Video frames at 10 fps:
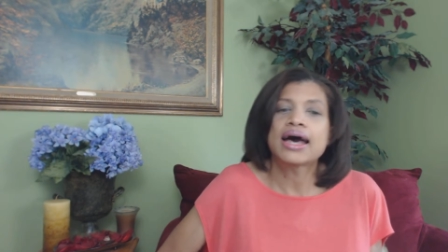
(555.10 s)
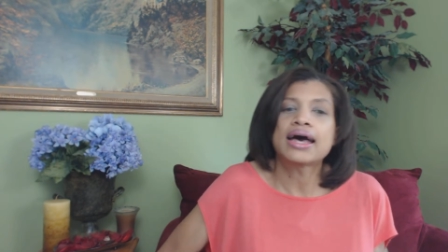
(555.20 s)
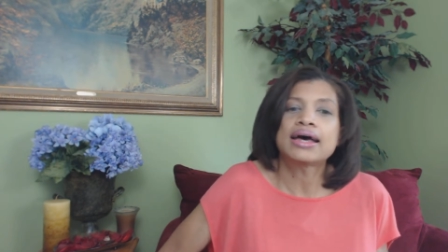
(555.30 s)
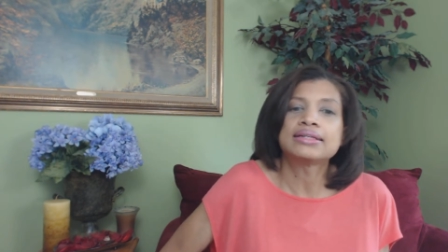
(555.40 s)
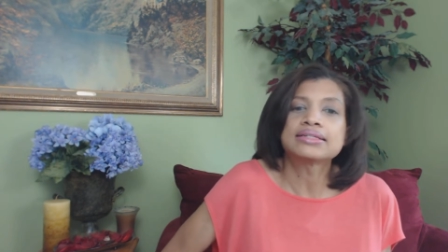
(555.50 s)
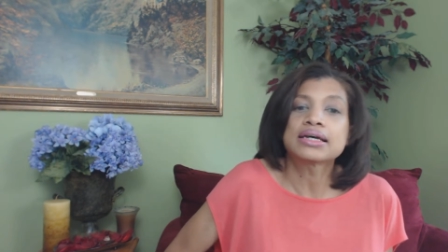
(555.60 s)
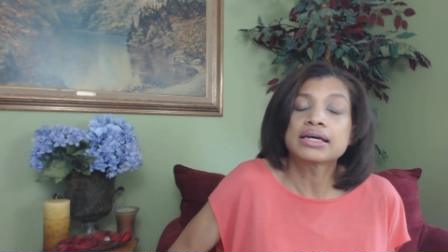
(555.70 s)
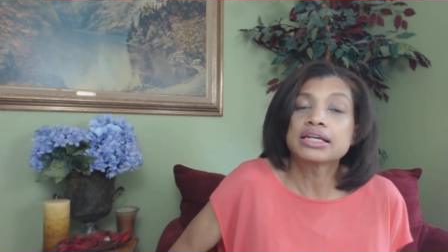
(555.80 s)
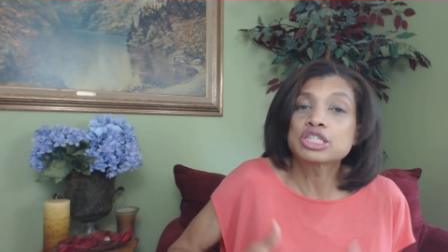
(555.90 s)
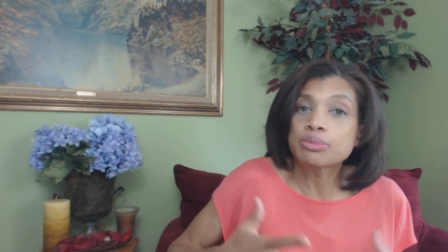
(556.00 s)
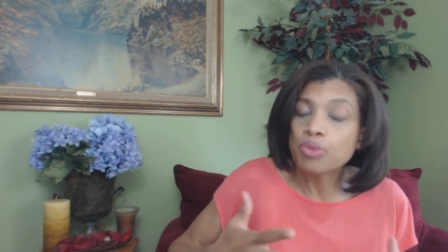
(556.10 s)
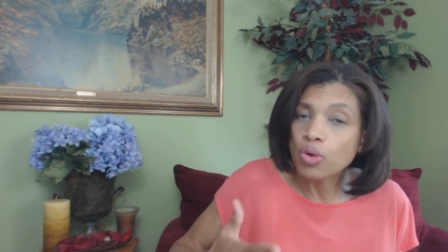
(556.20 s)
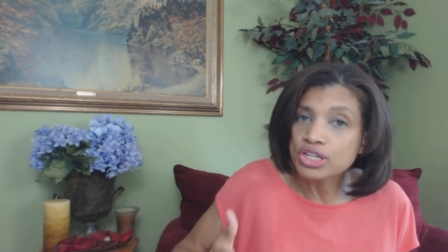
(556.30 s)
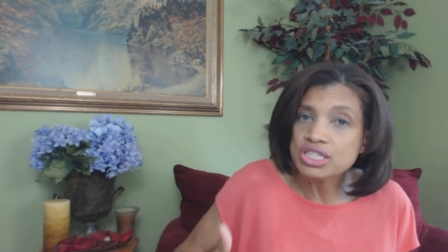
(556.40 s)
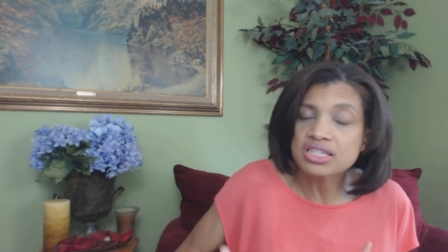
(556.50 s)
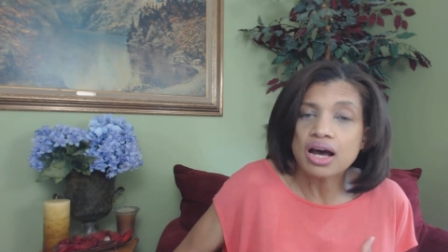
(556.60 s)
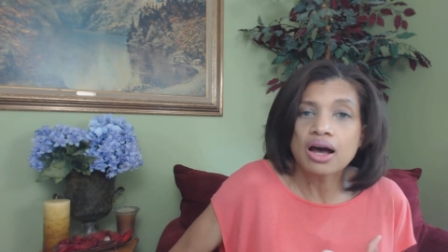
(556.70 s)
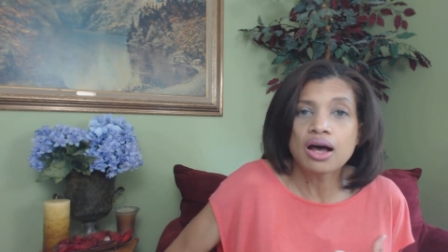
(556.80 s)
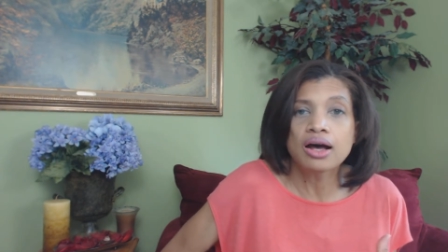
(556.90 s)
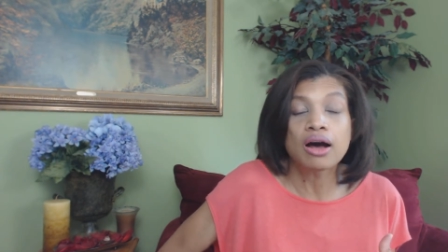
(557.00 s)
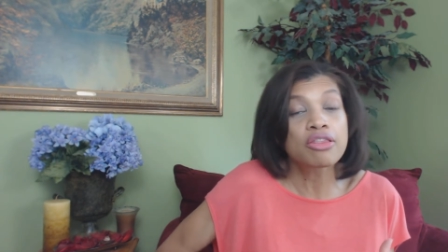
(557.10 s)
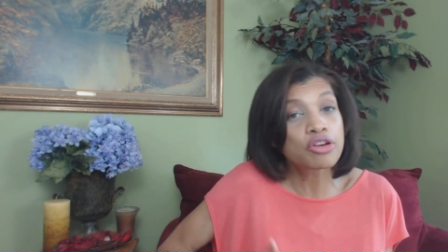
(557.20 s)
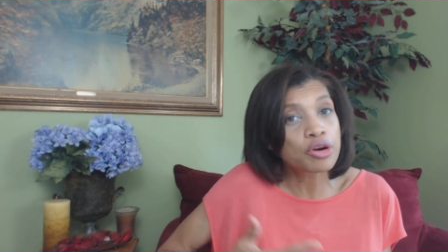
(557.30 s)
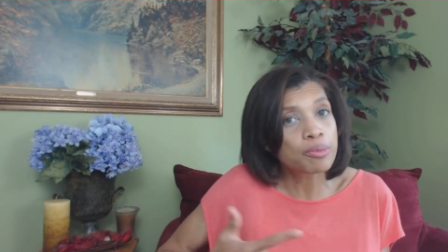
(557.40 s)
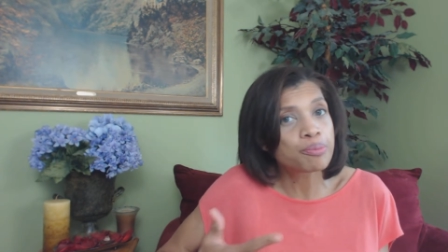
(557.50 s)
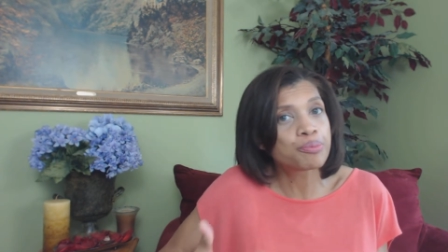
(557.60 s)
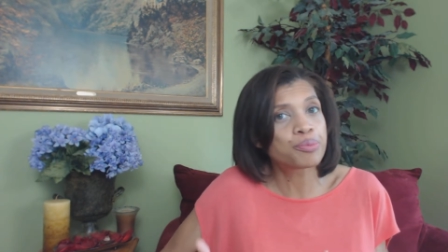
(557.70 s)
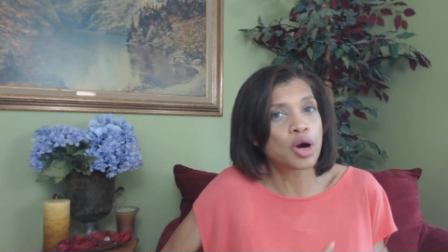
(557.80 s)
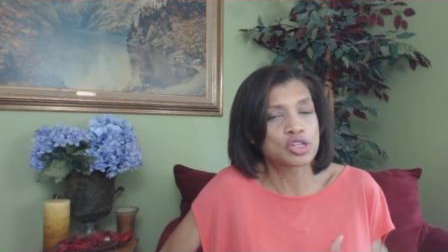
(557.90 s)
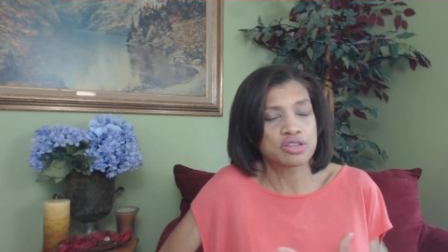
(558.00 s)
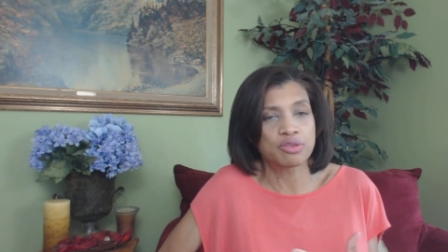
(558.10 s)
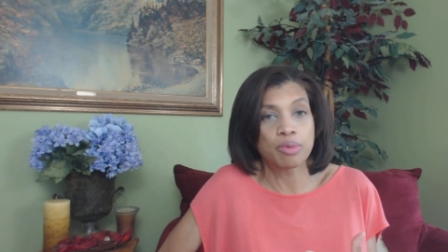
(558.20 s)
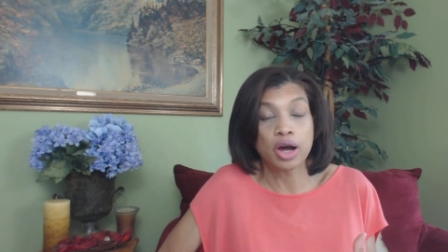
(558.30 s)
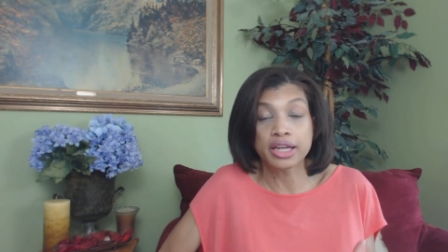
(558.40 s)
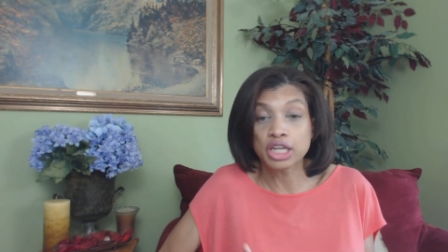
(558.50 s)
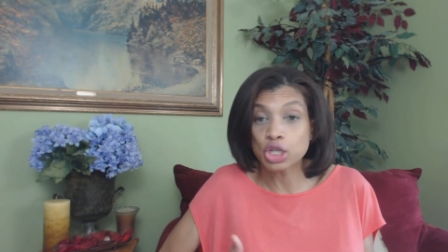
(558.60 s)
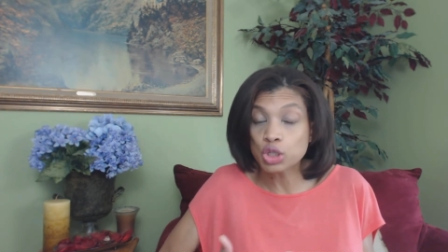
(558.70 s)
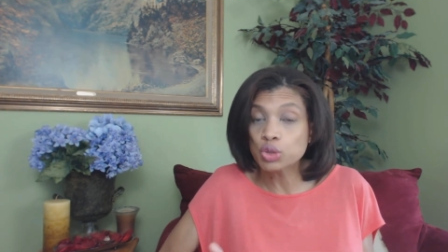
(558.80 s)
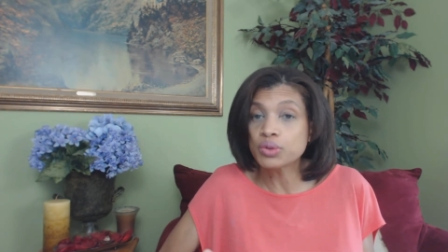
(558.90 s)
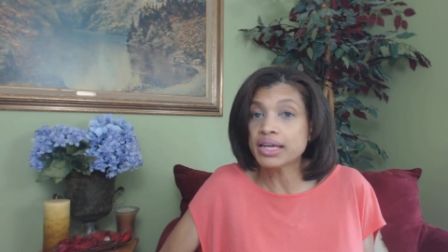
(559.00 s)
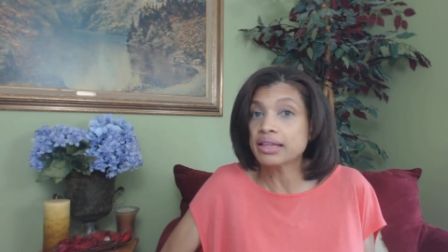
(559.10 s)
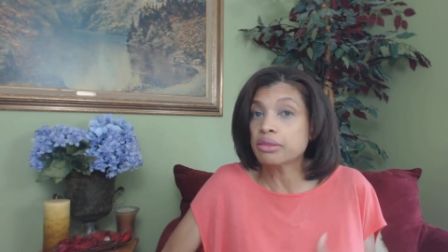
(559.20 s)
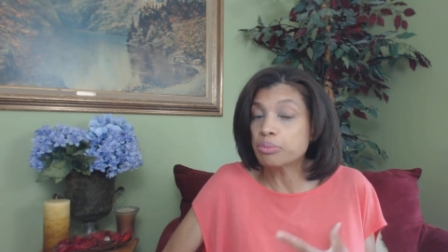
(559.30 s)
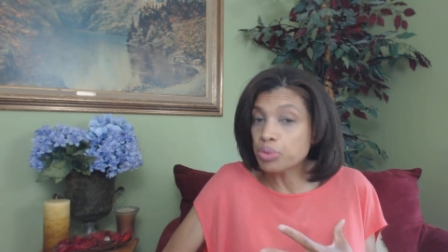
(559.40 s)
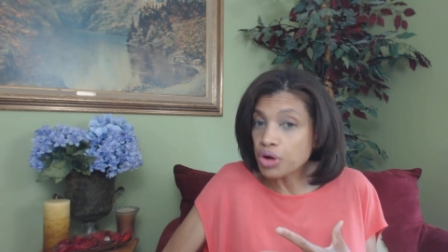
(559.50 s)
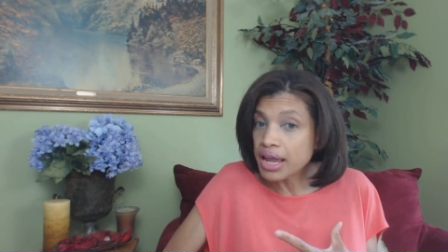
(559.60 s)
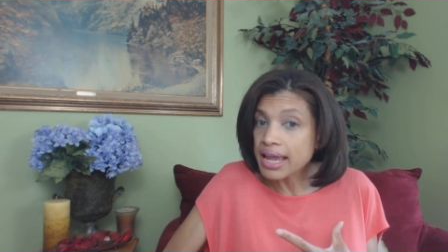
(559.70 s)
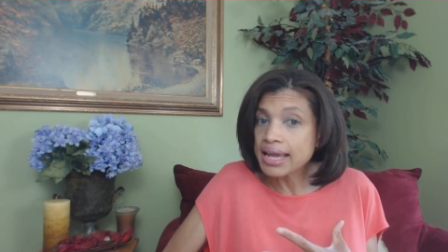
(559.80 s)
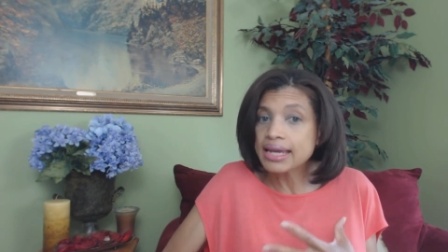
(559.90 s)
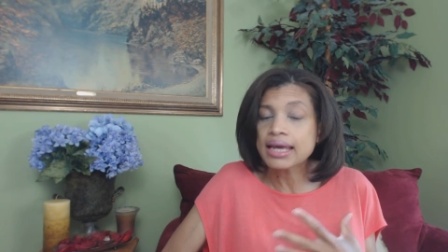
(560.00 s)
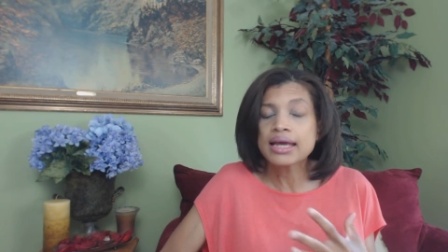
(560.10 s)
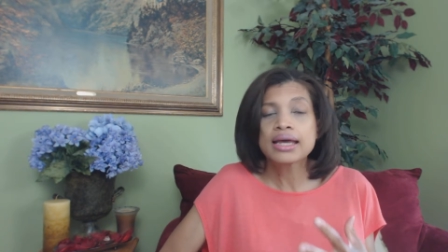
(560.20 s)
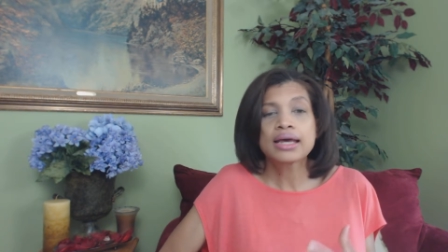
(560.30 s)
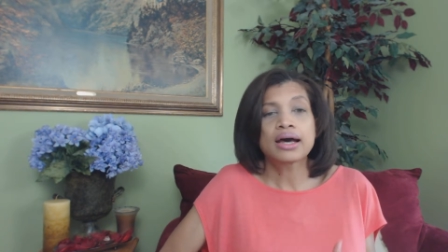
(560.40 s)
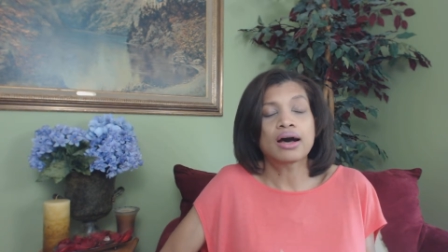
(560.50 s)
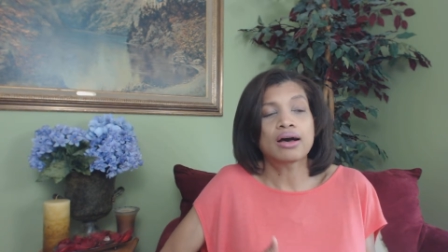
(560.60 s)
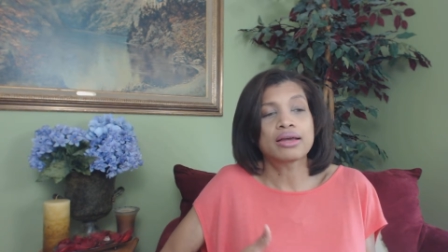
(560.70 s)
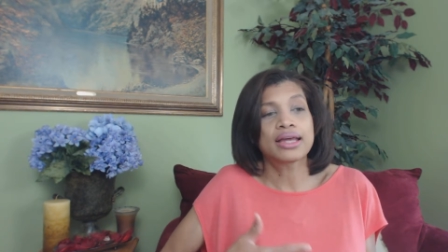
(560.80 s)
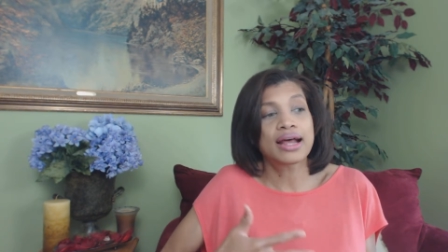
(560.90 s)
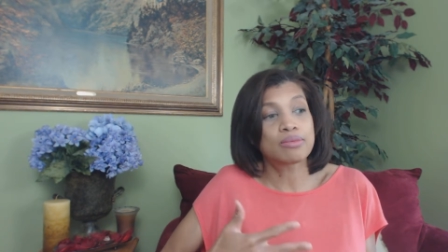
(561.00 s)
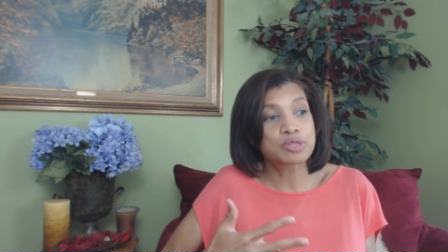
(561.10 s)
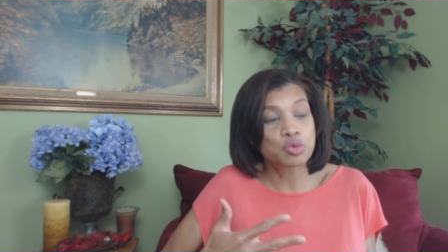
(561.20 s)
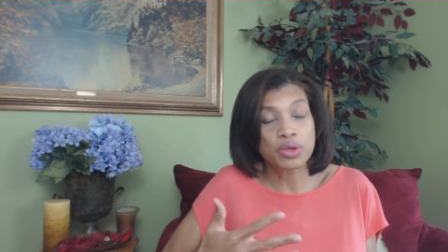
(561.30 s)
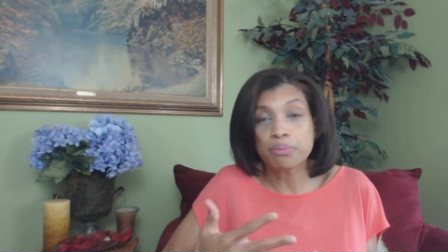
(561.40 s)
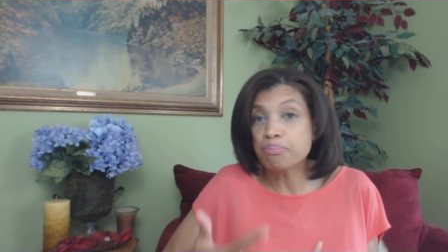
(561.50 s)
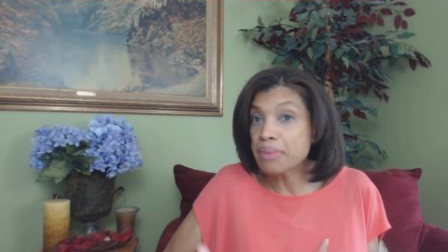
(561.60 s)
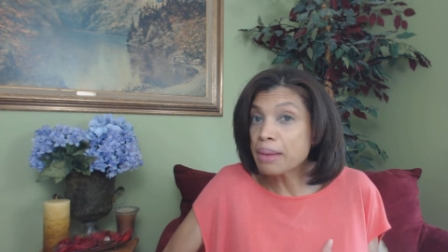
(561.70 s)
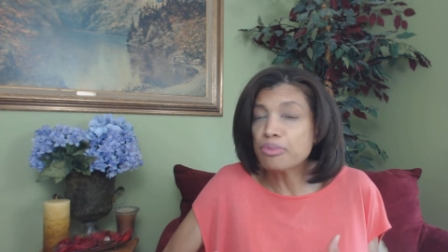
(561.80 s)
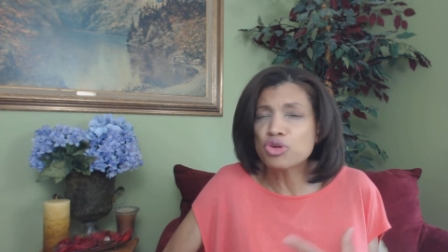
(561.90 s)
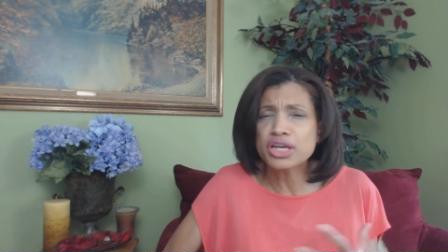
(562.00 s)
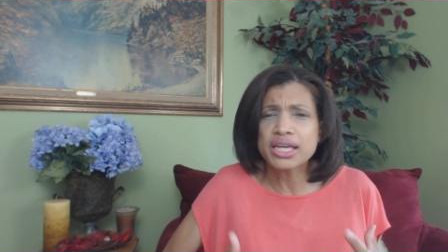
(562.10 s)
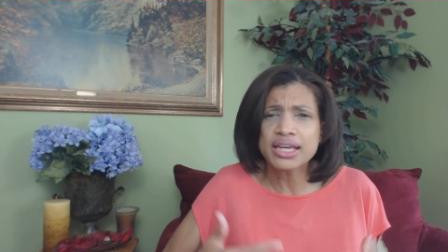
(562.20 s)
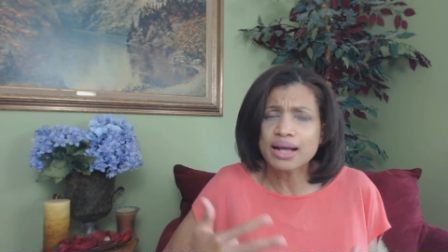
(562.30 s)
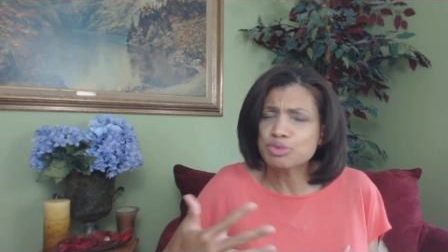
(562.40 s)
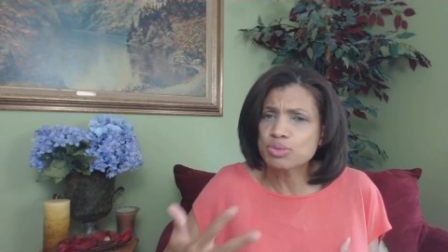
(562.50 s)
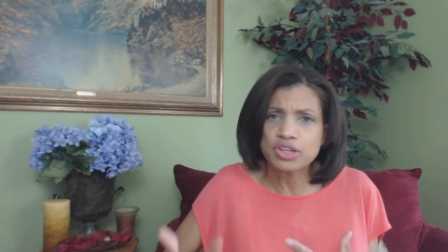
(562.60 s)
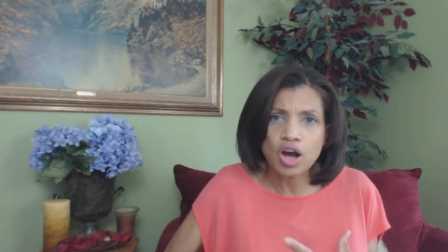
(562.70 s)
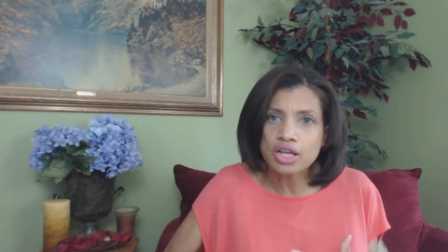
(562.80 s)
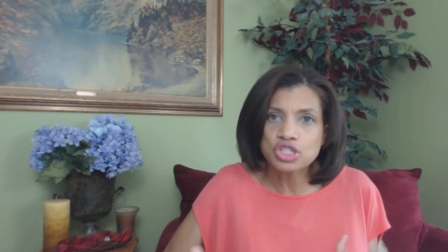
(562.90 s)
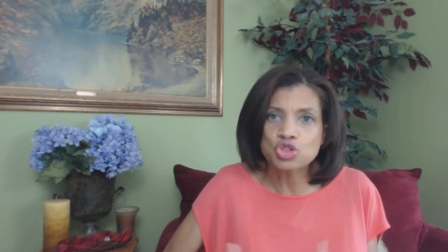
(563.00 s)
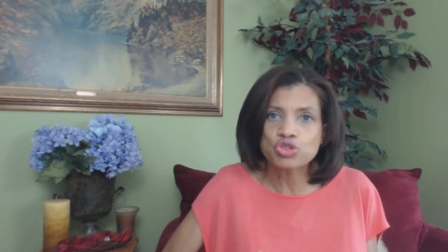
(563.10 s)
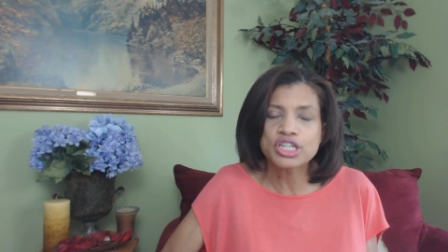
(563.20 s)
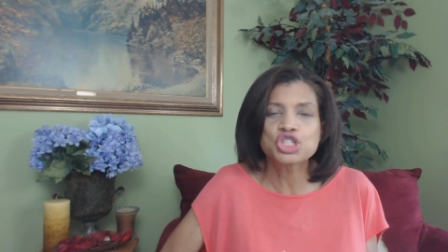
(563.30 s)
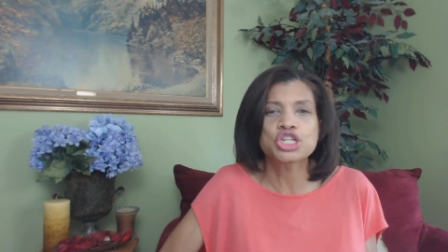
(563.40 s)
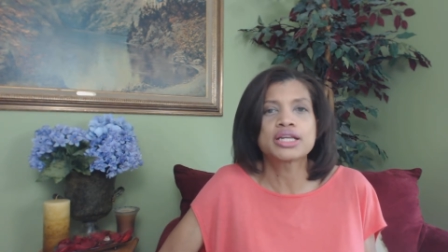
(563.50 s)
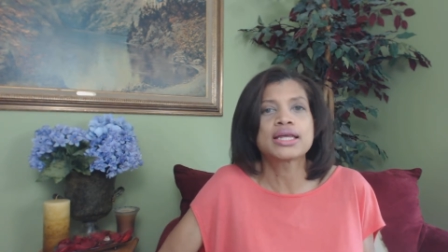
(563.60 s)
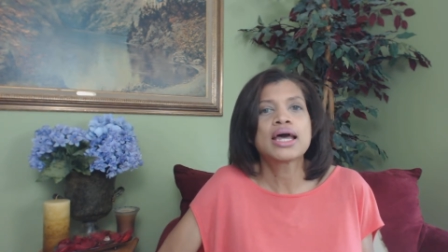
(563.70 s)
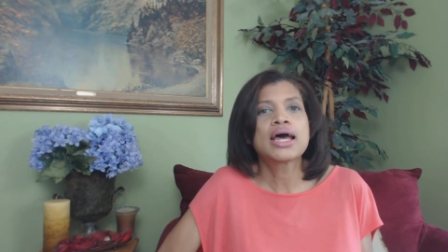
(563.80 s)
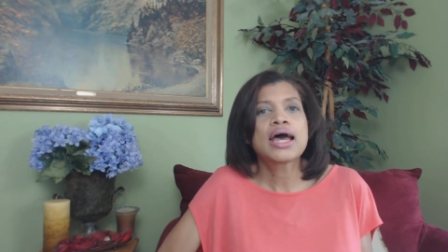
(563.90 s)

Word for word: And it supports other parts of the body, including the brain, uh, it helps with memory, helps with concentration.